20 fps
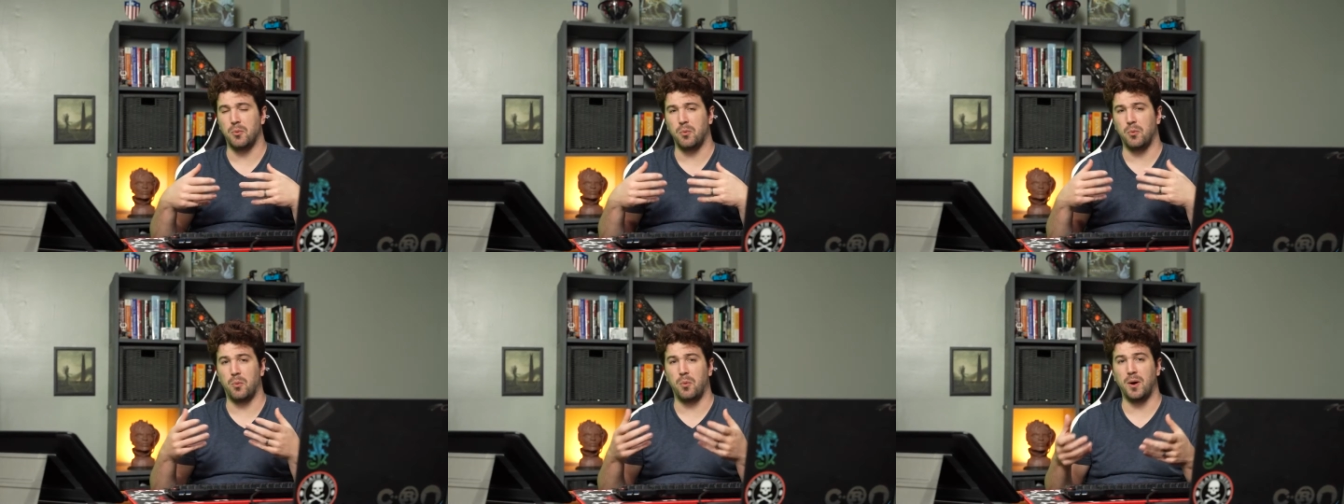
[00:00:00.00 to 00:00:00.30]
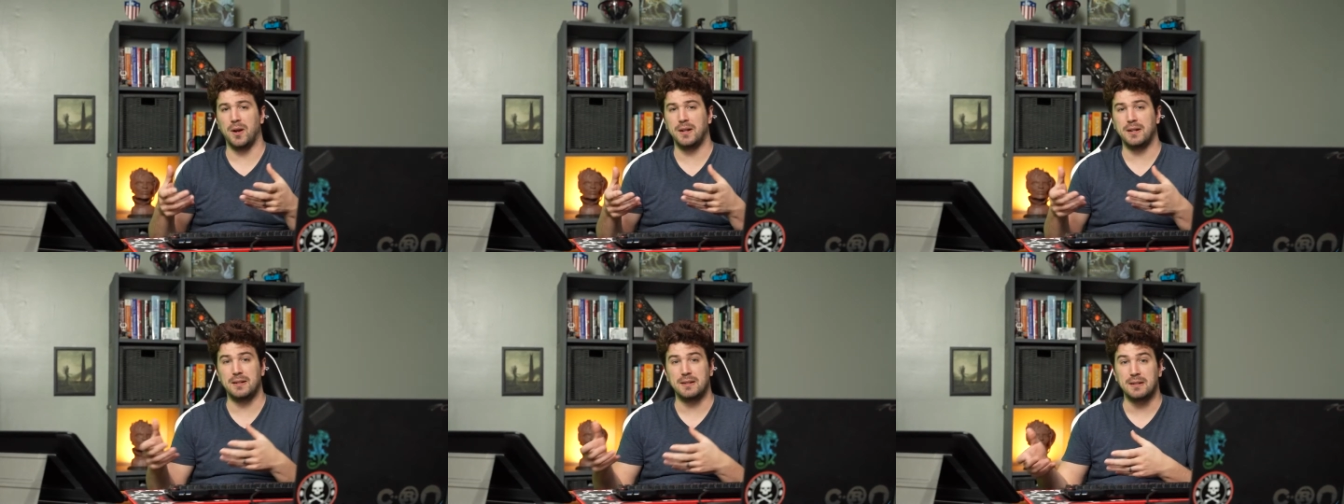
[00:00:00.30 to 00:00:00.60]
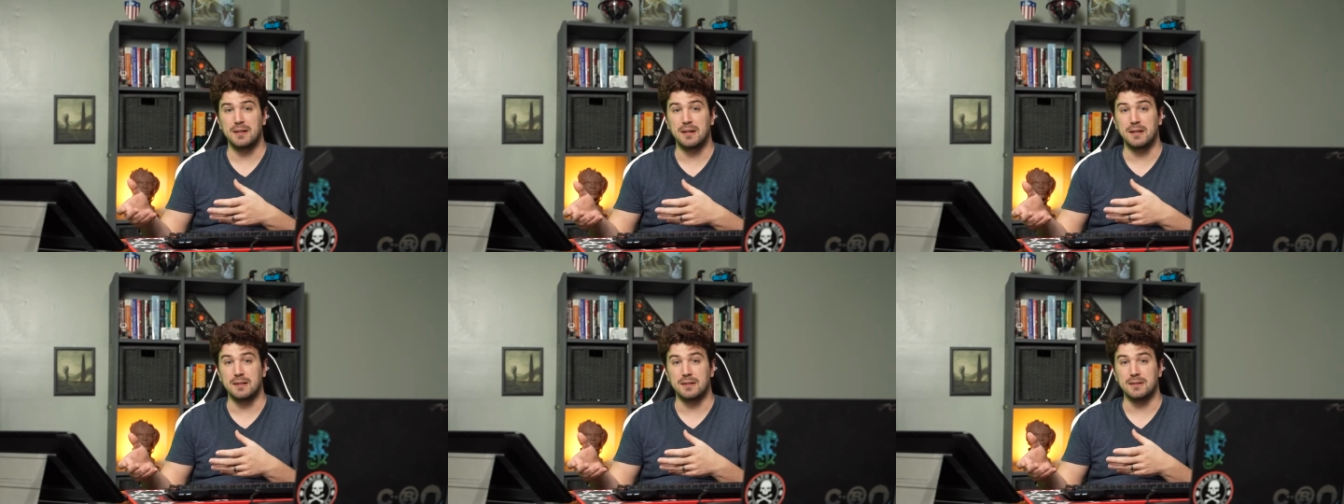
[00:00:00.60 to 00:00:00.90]
what it
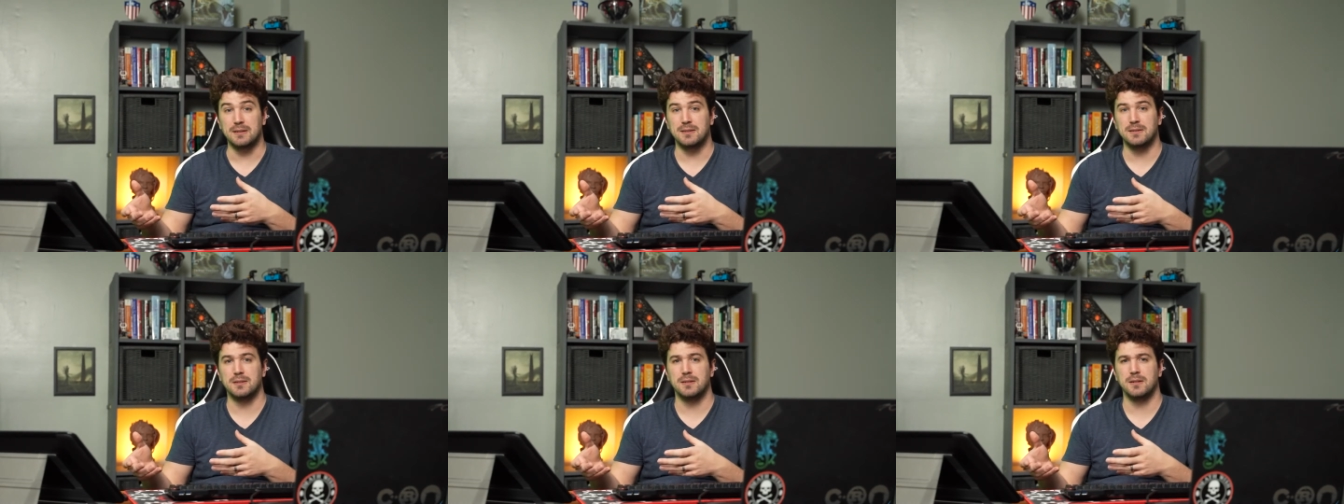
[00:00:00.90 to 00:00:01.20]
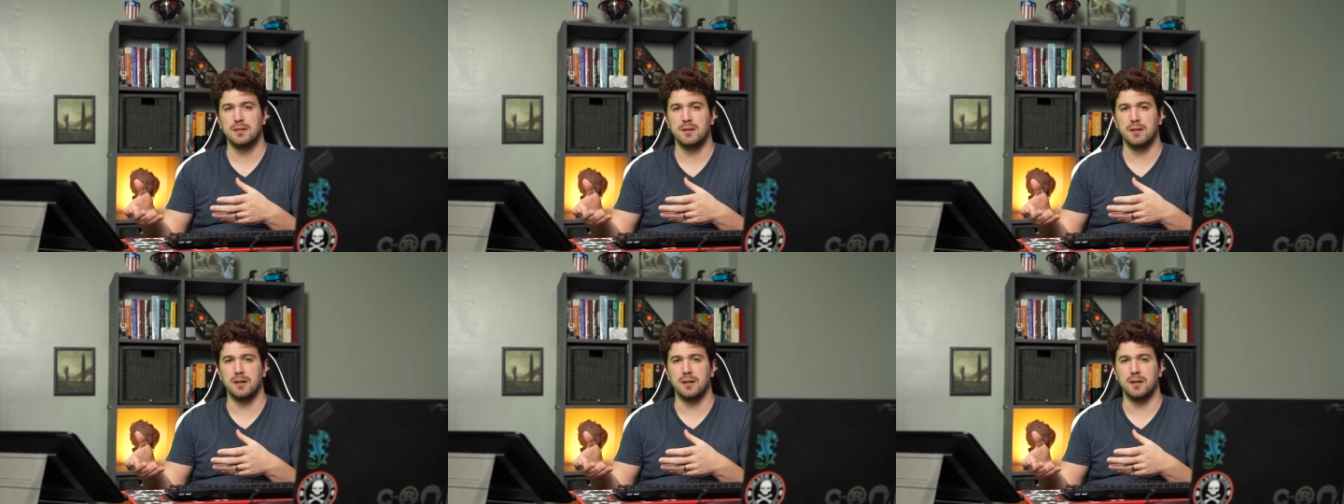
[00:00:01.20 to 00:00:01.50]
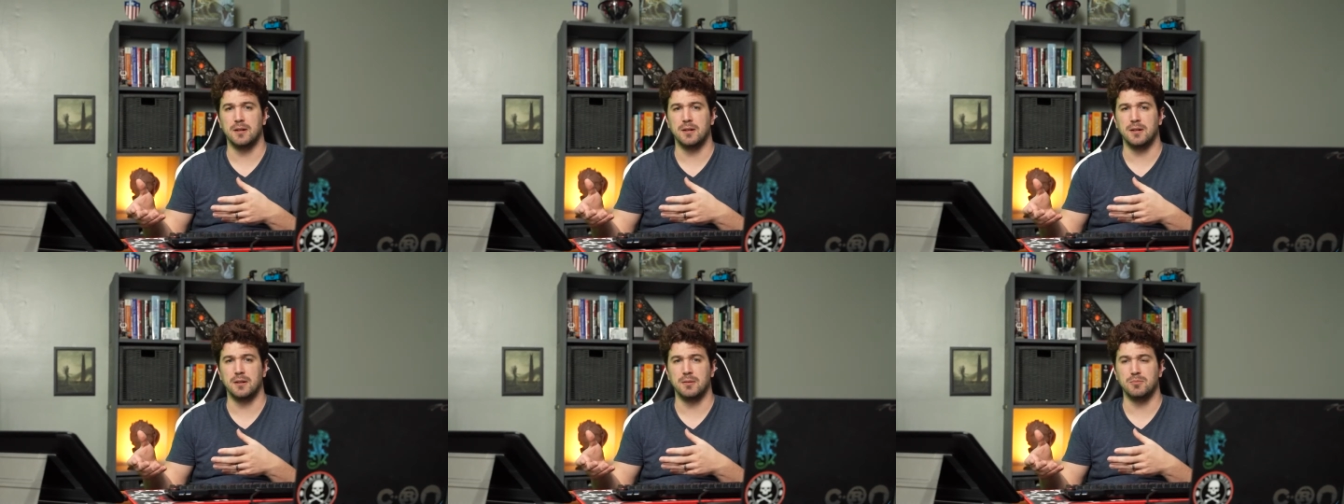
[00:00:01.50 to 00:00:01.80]
does
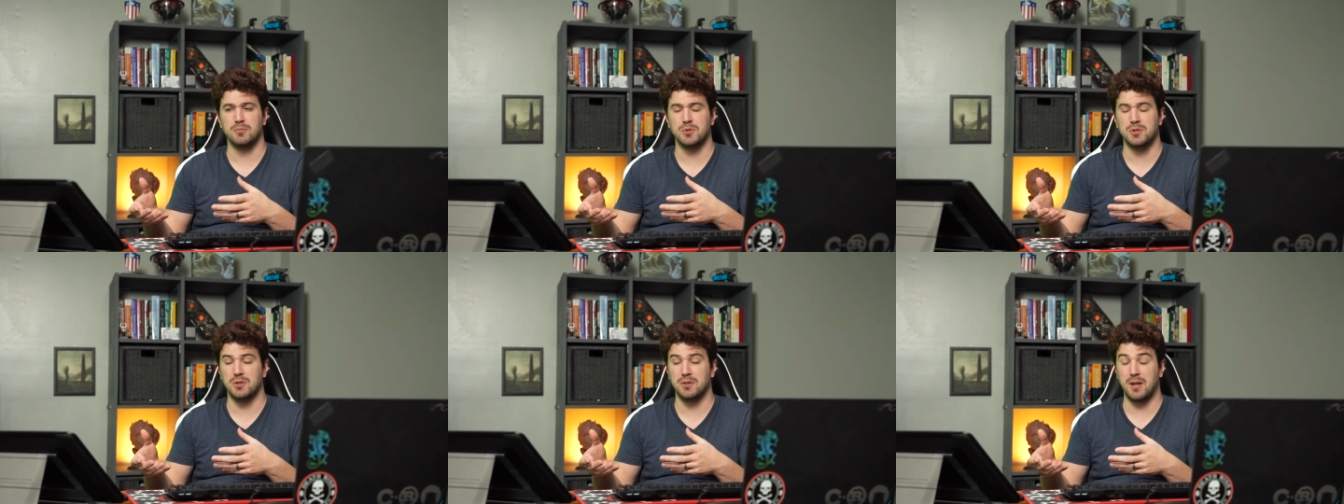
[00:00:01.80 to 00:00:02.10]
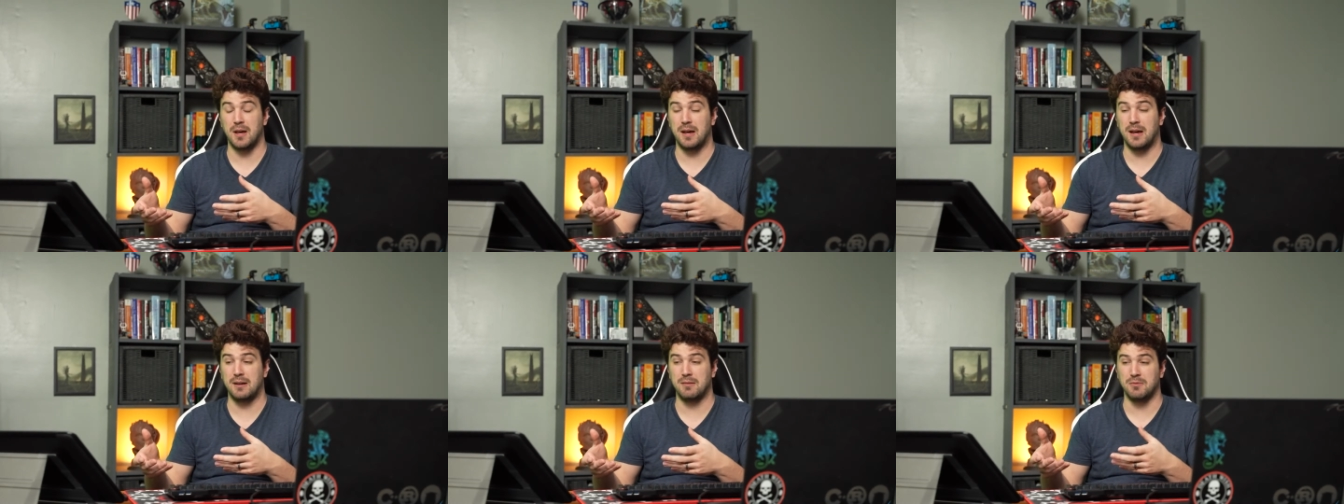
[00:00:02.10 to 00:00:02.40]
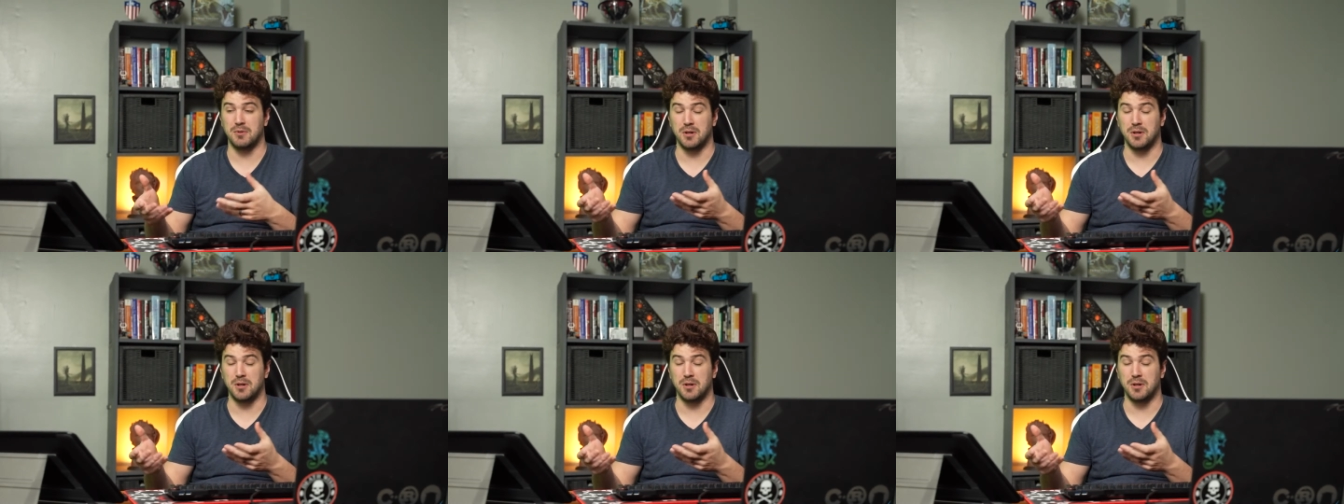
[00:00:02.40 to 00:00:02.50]
um, so that,